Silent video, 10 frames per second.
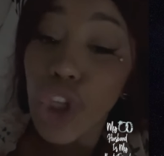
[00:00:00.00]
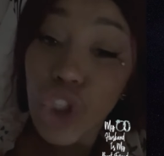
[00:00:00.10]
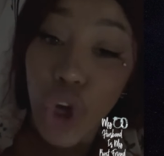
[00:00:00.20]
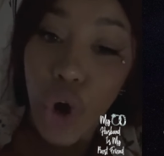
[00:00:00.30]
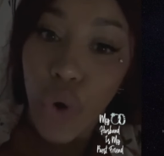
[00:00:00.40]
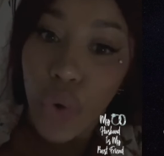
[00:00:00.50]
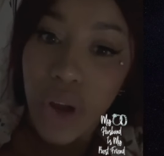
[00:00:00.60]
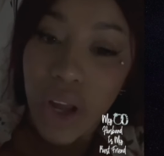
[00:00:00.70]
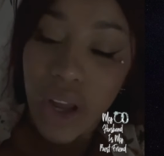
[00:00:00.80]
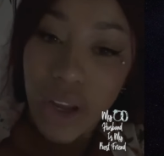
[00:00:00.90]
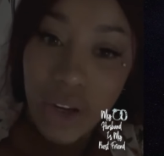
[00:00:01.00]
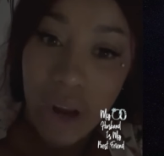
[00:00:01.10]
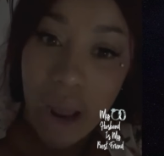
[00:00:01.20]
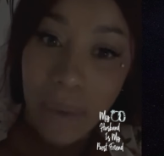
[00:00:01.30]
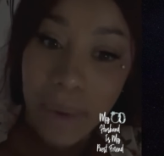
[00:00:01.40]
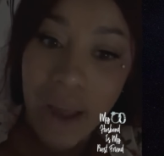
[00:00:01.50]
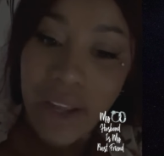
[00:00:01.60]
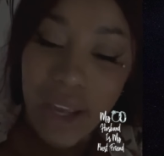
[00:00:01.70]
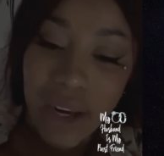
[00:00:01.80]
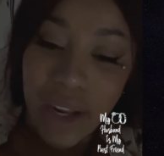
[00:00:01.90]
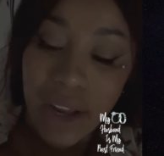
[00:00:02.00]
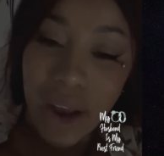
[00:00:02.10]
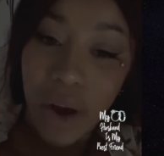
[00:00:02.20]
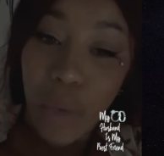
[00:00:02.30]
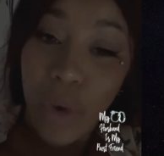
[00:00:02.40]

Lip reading: So I'm not kidding.